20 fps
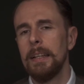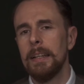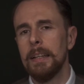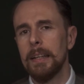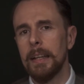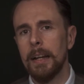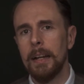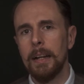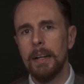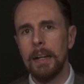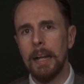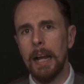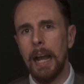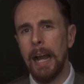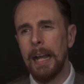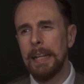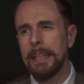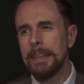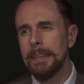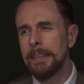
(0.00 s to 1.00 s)
Yeah,
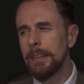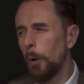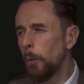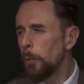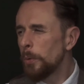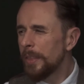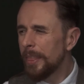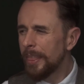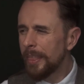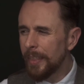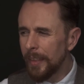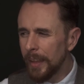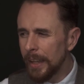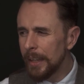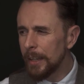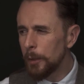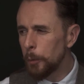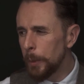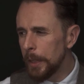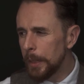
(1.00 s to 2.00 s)
I don't
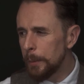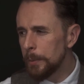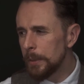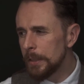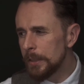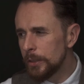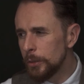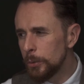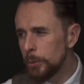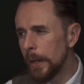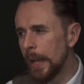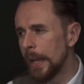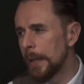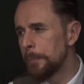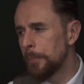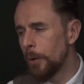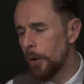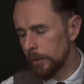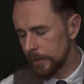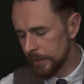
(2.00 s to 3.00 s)
think we will do a
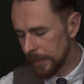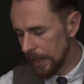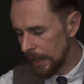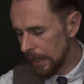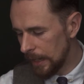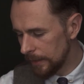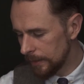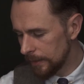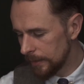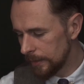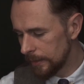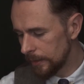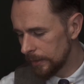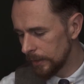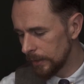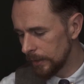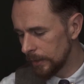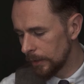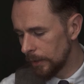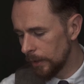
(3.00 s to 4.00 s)

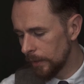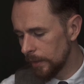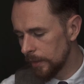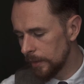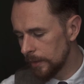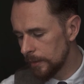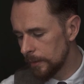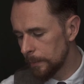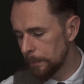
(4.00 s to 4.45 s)
podcast on this,